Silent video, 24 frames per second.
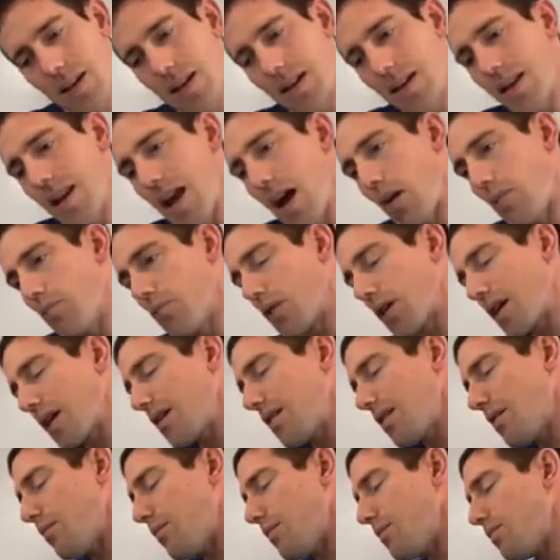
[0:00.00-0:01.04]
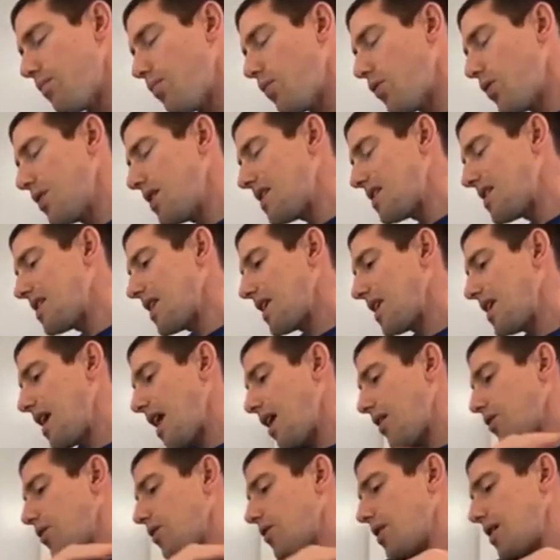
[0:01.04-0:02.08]
Now bringing the points
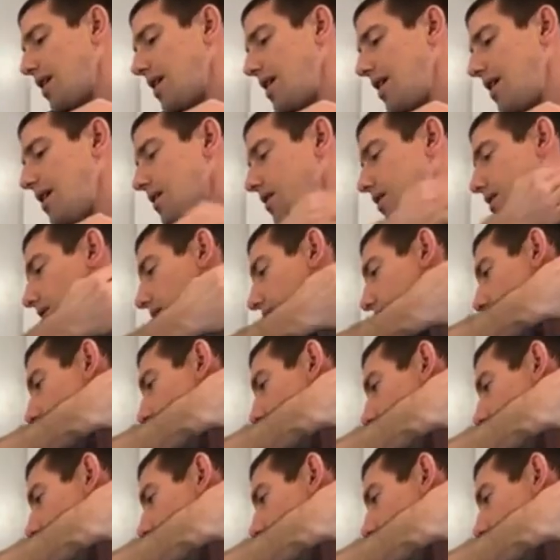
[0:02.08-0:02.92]
together here and